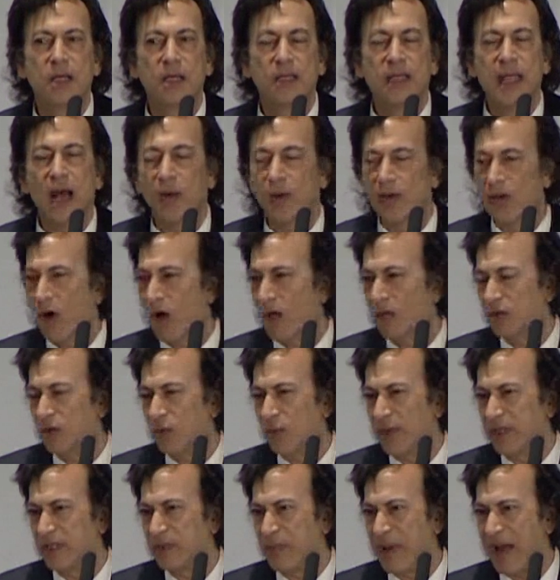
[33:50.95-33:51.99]
Now, in all due
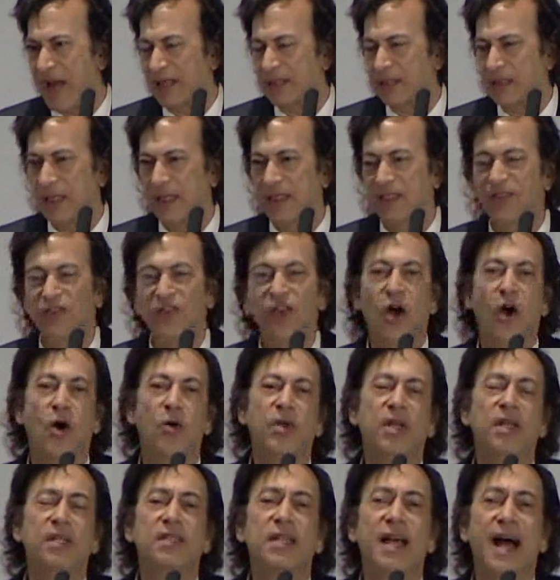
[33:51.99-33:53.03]
respect, it's the
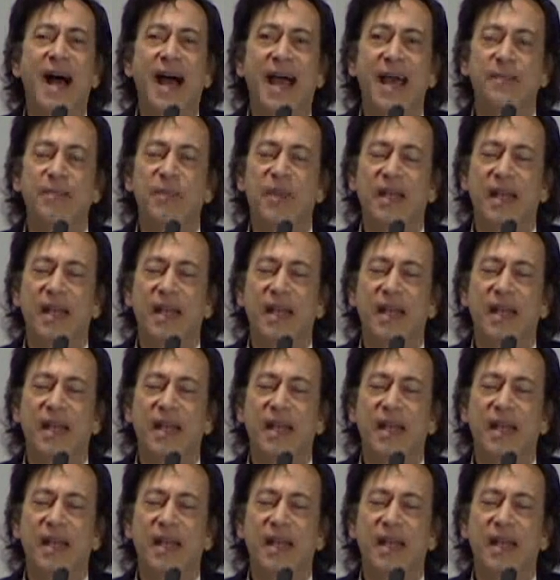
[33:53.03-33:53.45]
only time